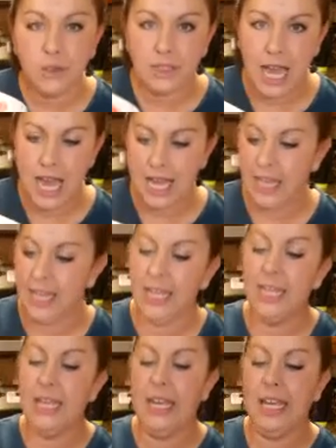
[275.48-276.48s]
guide
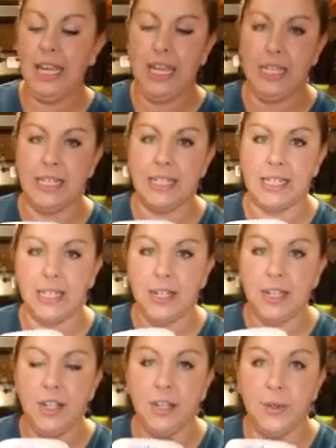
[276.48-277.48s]
is
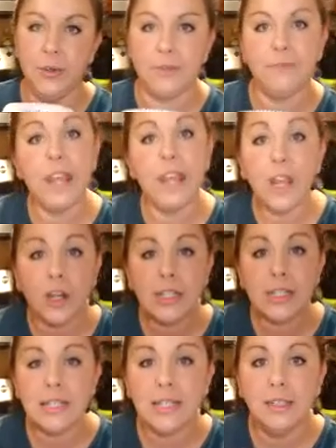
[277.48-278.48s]
your
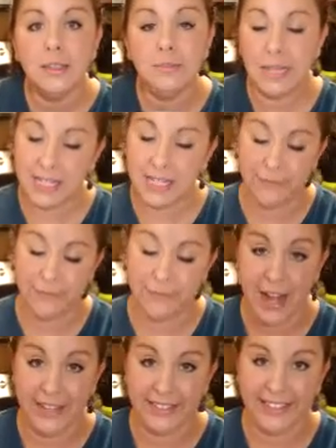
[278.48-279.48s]
finger's best
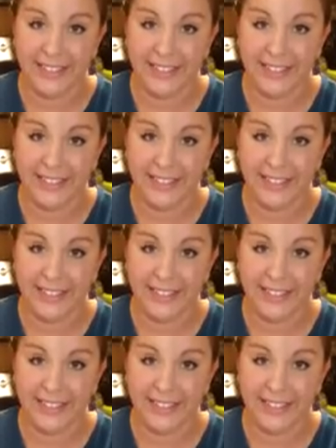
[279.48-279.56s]
friend,